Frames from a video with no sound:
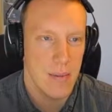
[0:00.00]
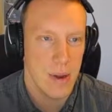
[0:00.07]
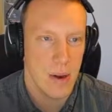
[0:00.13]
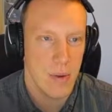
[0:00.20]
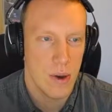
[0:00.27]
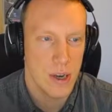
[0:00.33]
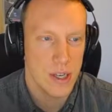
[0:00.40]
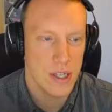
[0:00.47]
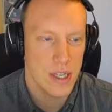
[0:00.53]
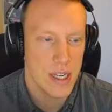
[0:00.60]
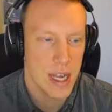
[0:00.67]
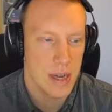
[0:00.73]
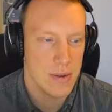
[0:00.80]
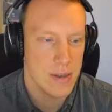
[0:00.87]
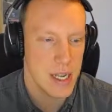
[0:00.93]
I wanna check
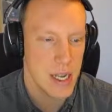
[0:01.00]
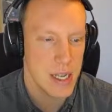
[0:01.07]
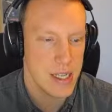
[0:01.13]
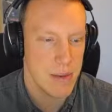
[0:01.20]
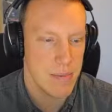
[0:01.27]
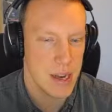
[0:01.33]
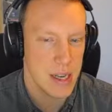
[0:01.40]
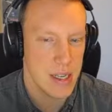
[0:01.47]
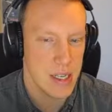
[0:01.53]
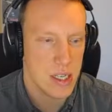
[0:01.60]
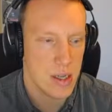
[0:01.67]
out its ability.